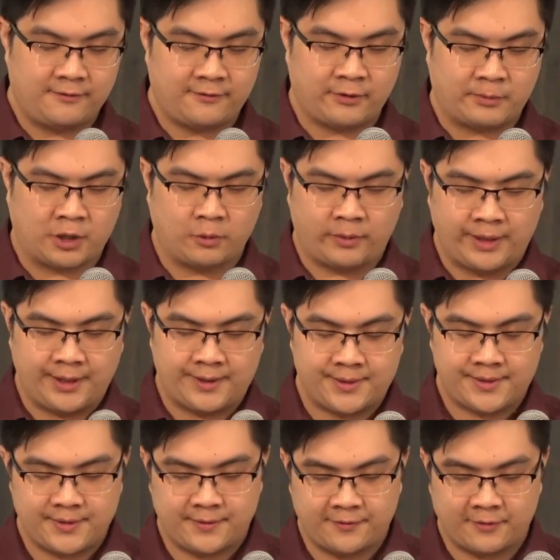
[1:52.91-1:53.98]
from our
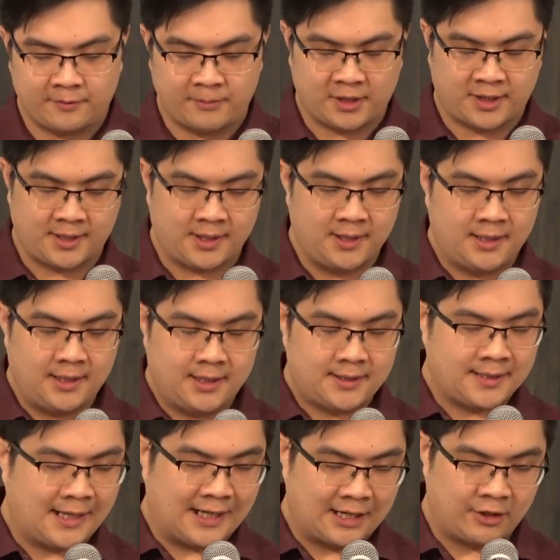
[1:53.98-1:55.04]
weeks, from our
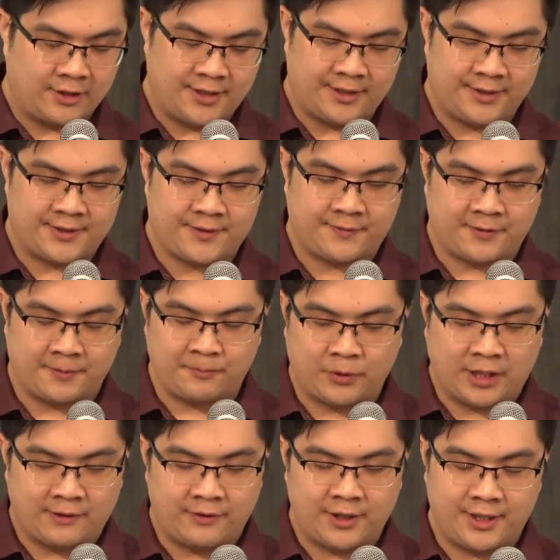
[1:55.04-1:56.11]
tiredness, from
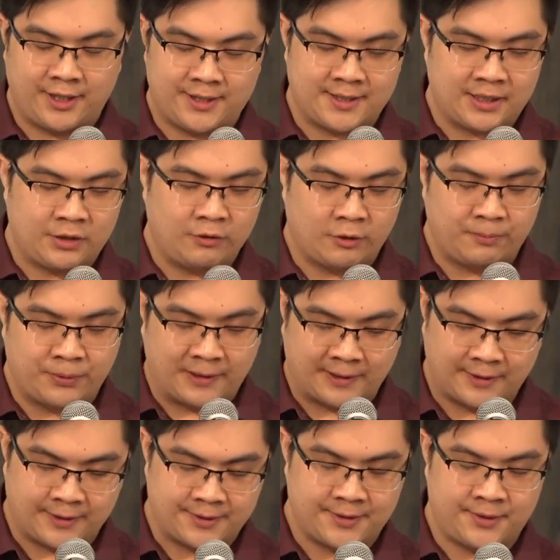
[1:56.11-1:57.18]
whatever it is that you are
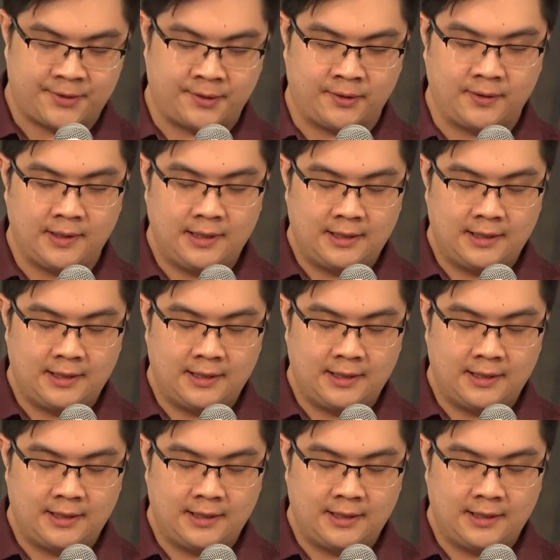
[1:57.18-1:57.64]
bringing us to.